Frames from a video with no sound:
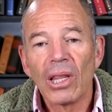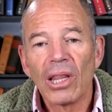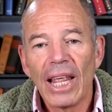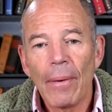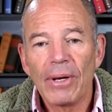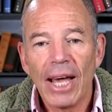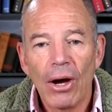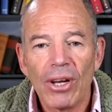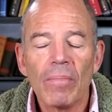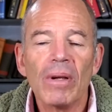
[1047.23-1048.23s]
leapt
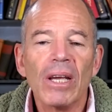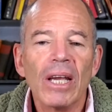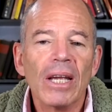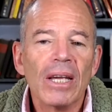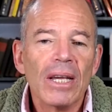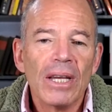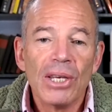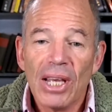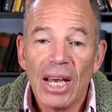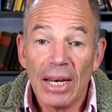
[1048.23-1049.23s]
out at me
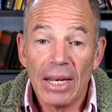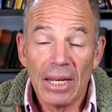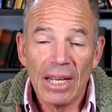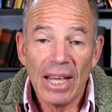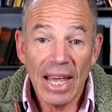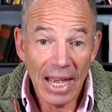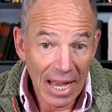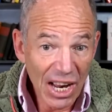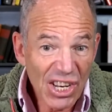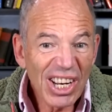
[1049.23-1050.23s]
is that
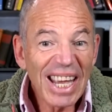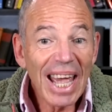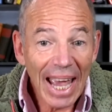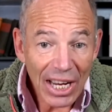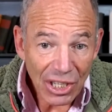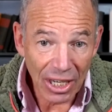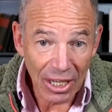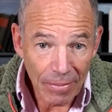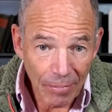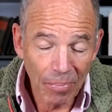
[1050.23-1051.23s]

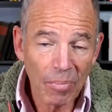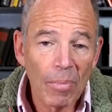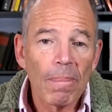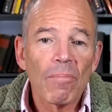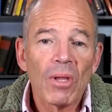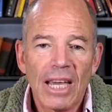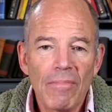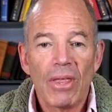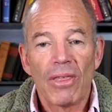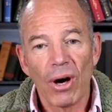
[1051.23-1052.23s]
education can
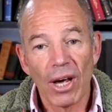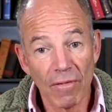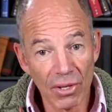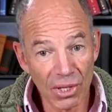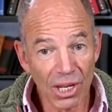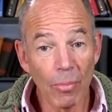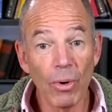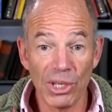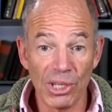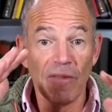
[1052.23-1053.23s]
be thought of in some
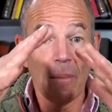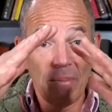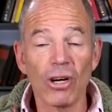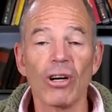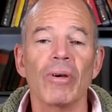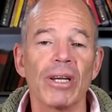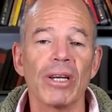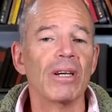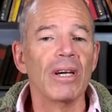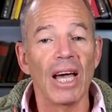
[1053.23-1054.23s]
ways as a pyramid.
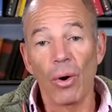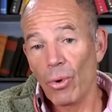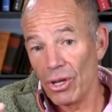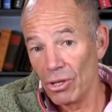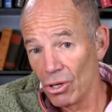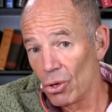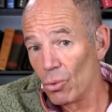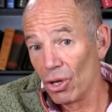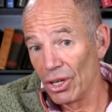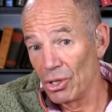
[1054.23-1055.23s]
And what you're
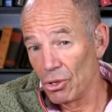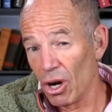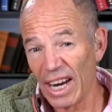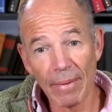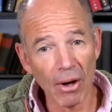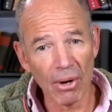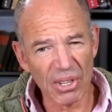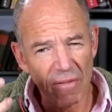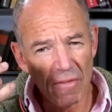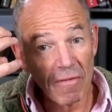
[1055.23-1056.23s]
really talking about
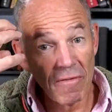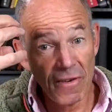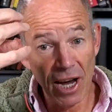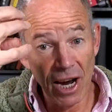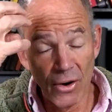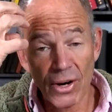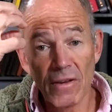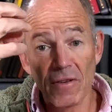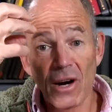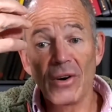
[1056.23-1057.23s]
is the very,
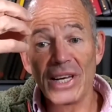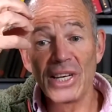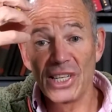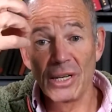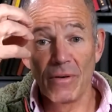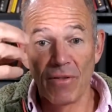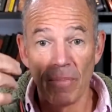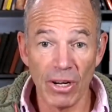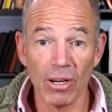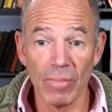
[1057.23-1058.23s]
very tip of the
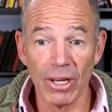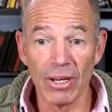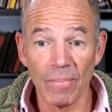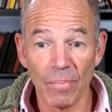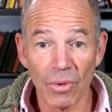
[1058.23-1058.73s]
pyramid,